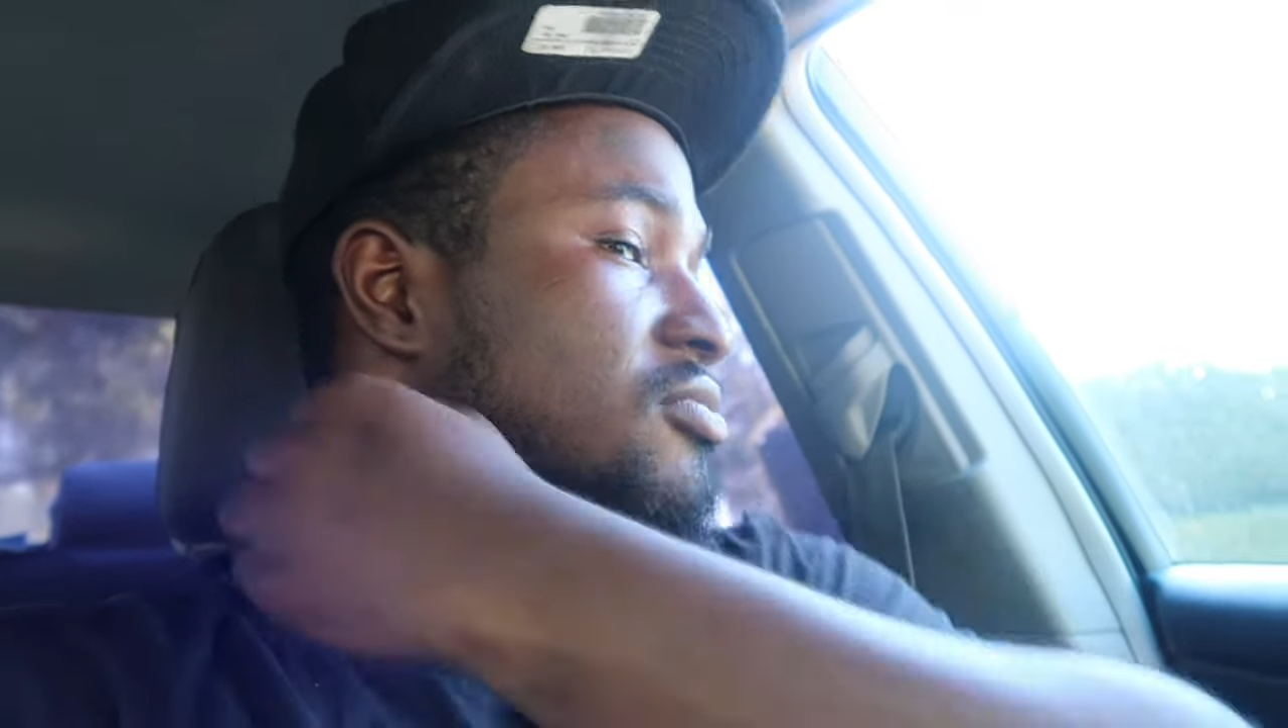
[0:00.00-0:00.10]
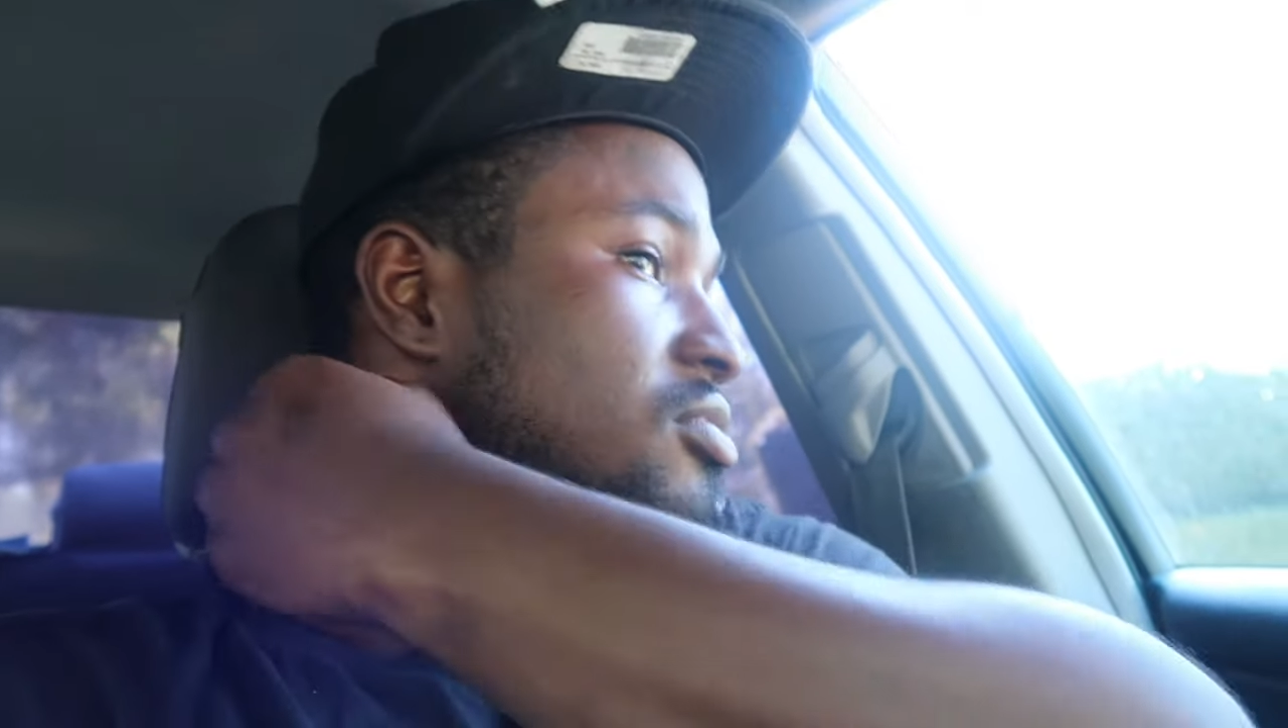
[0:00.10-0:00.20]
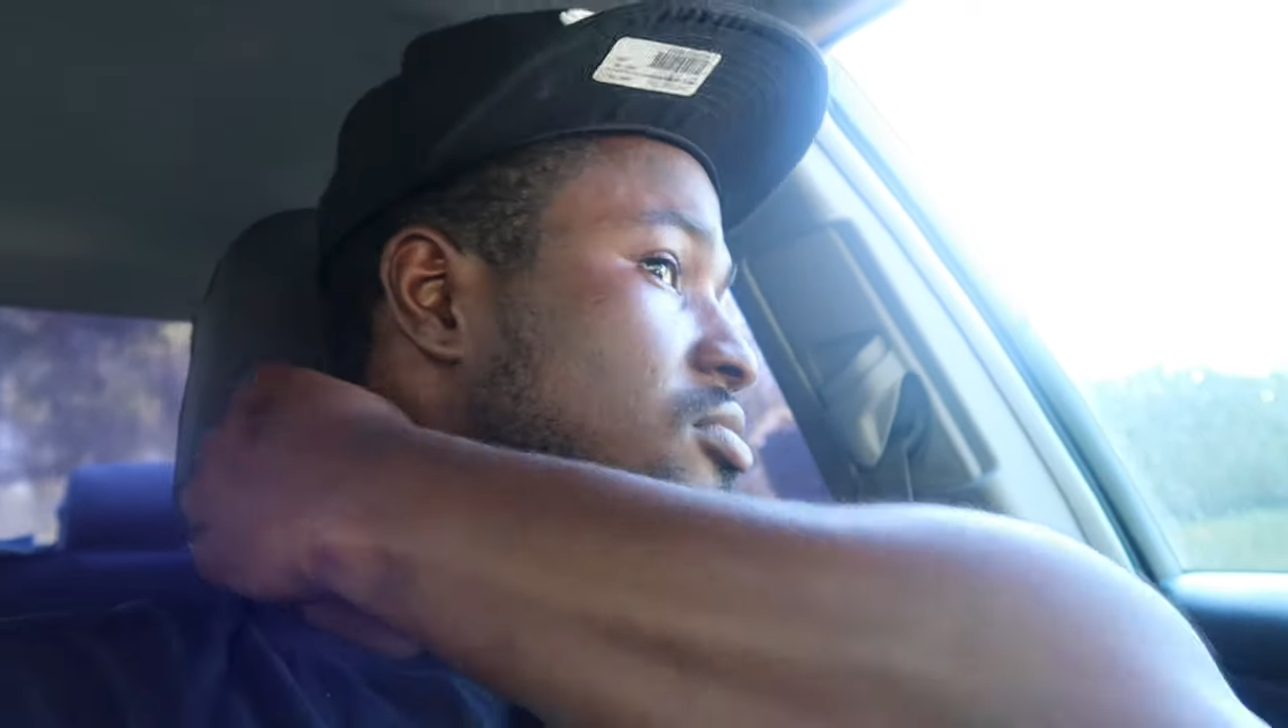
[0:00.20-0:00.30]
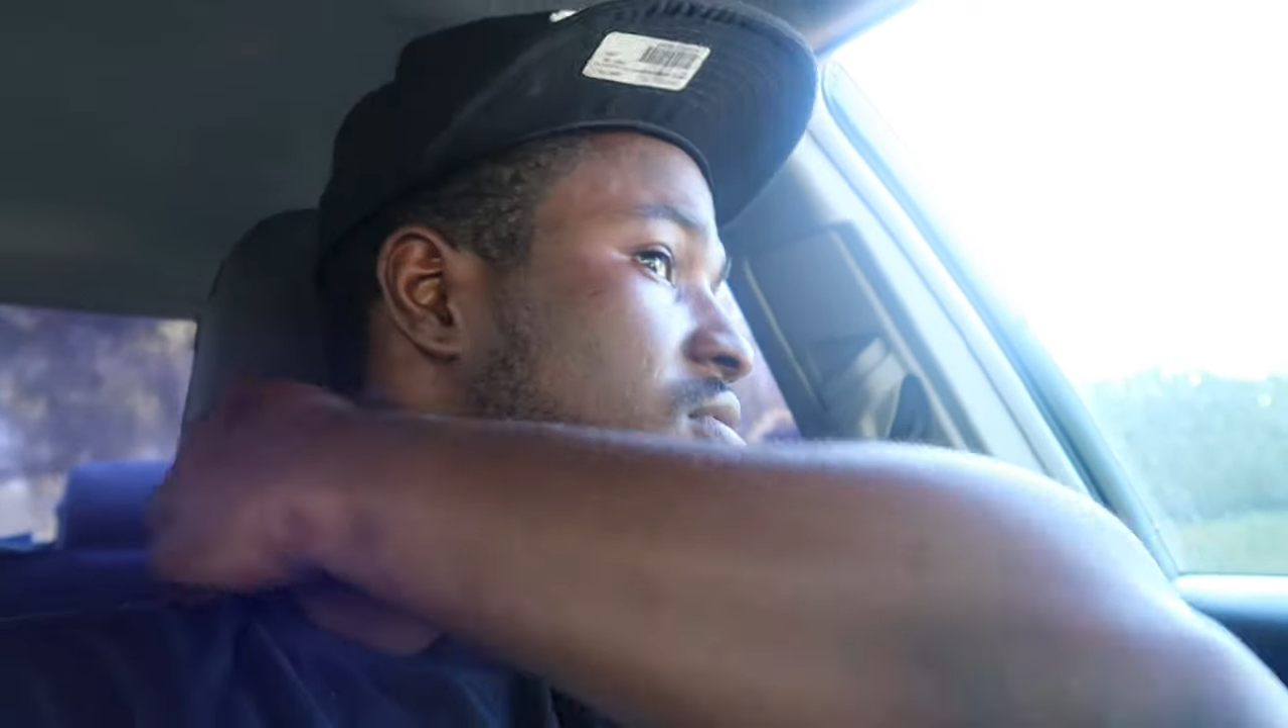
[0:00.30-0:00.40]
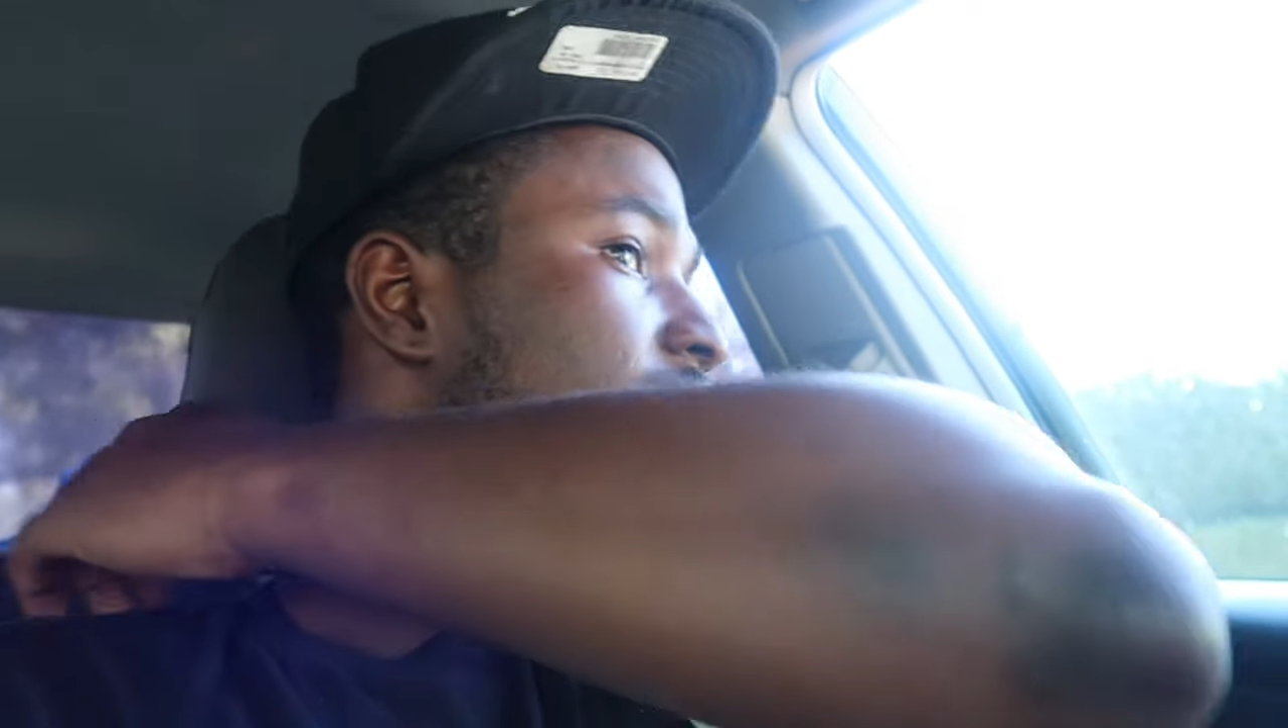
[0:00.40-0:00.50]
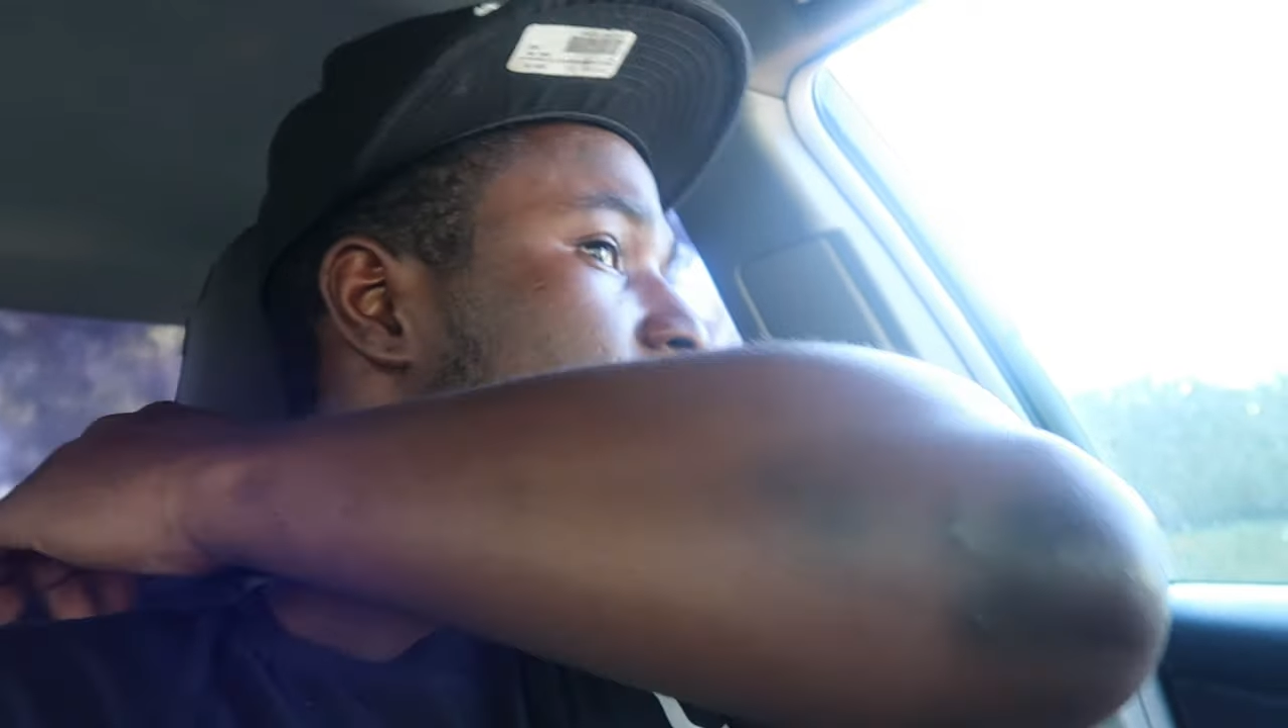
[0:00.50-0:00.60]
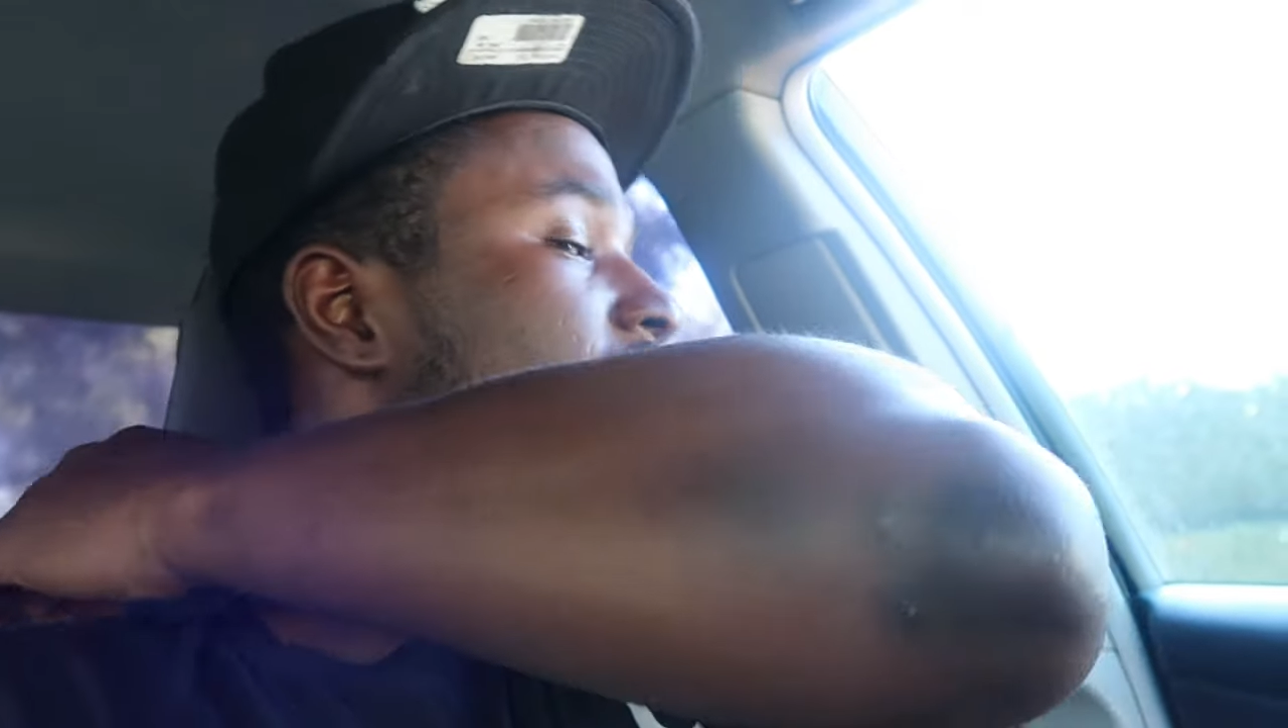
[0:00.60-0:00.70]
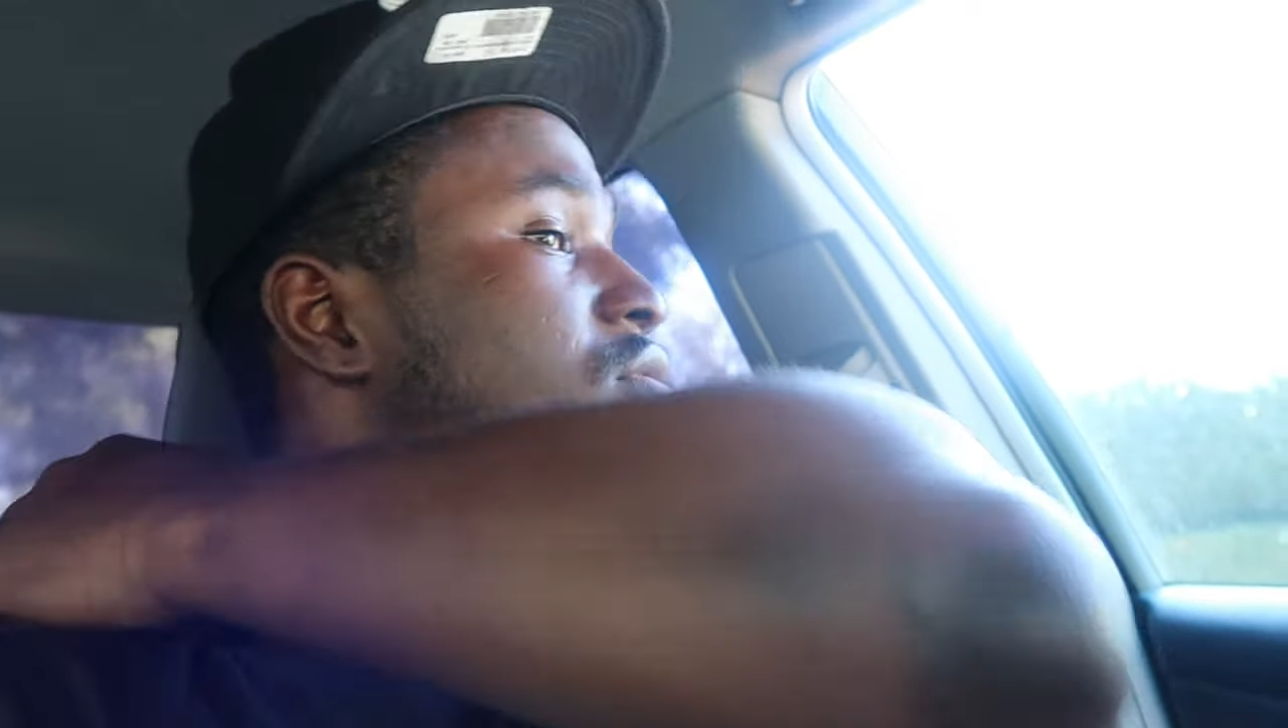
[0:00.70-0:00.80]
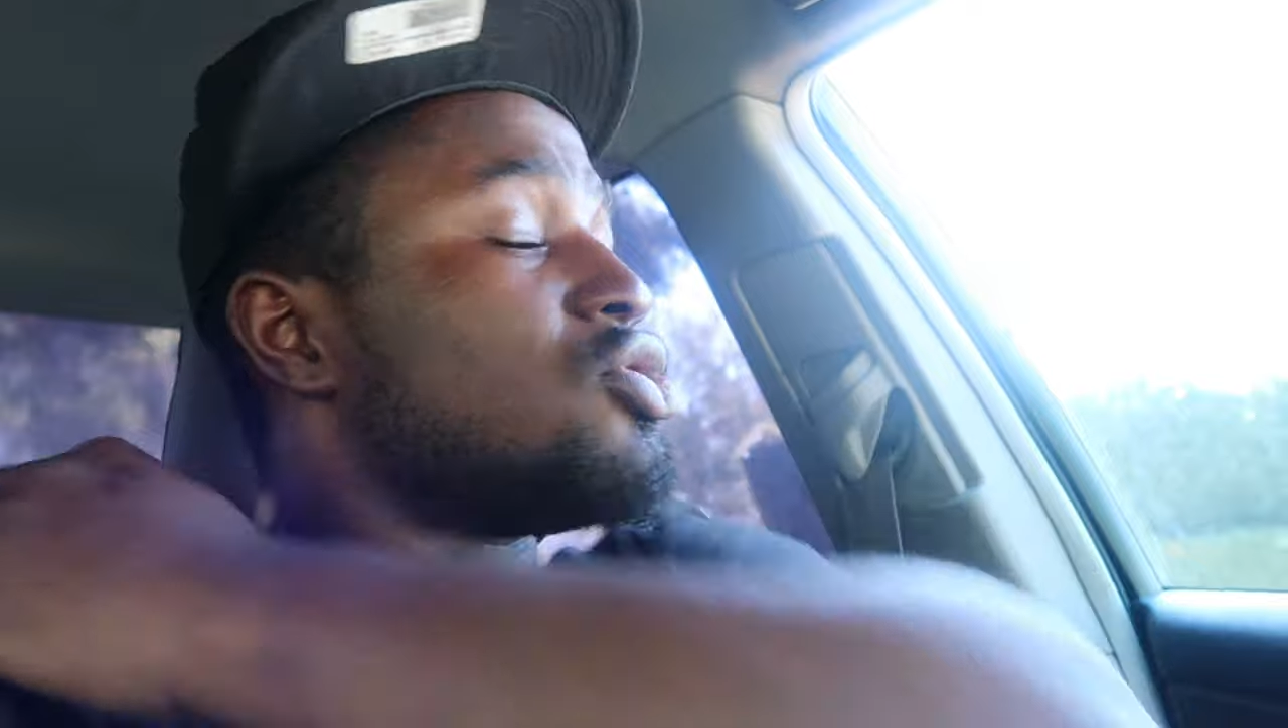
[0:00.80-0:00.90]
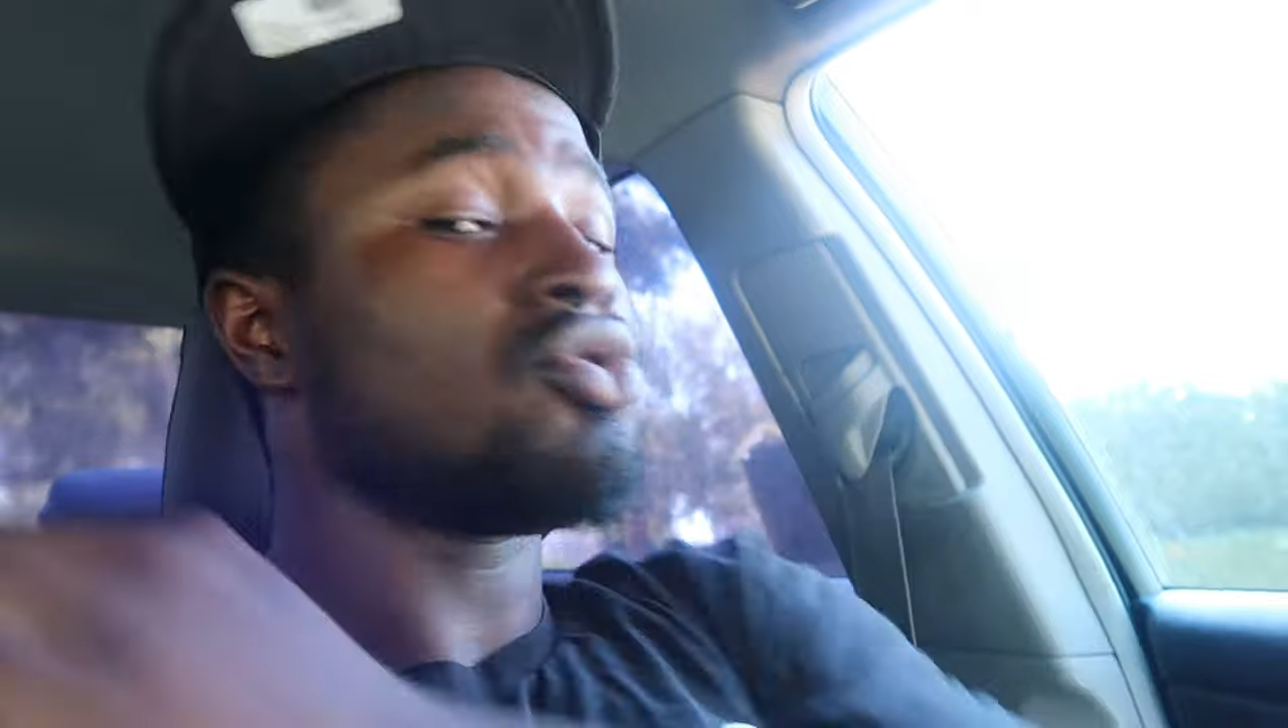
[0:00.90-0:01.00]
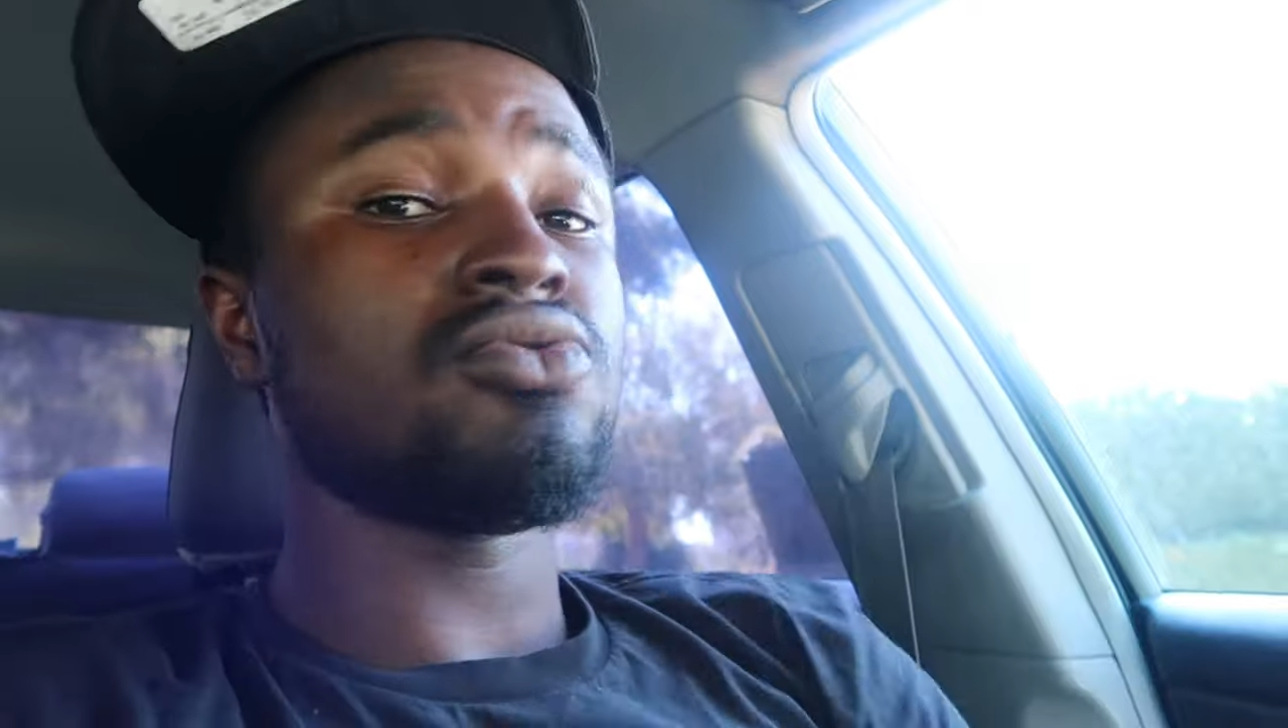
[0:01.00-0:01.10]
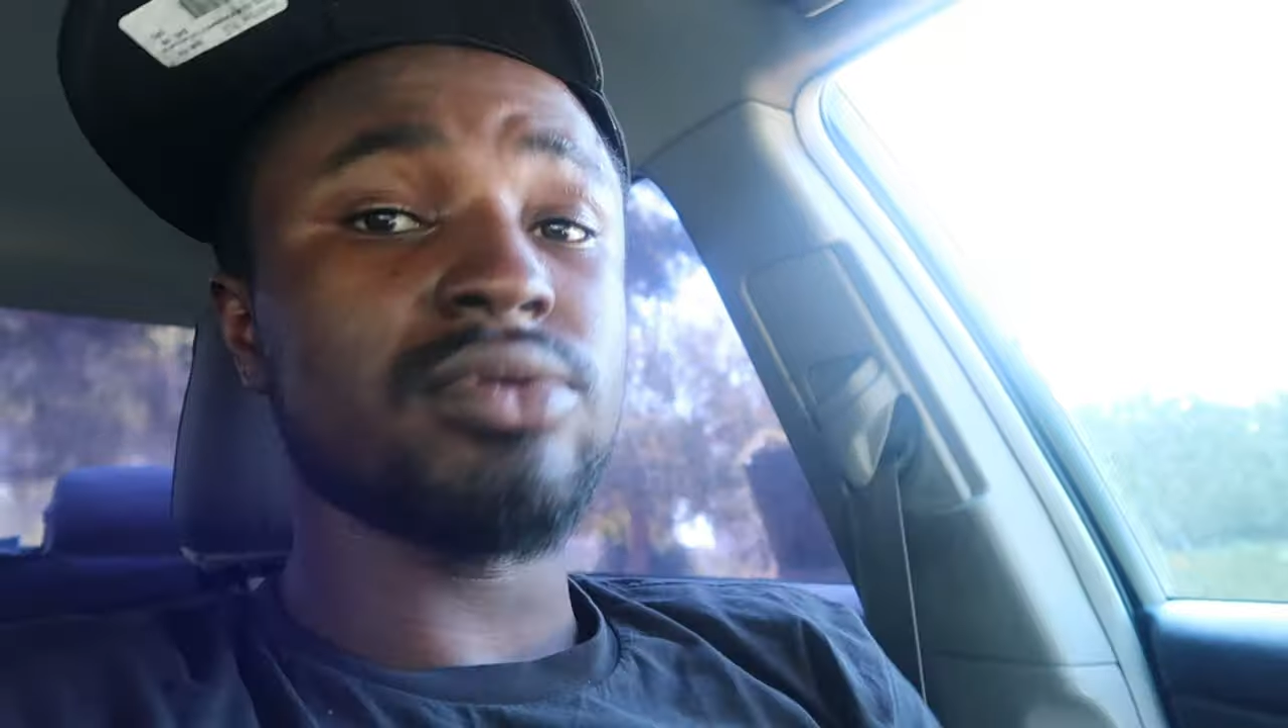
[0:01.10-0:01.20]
for what I'm trying to do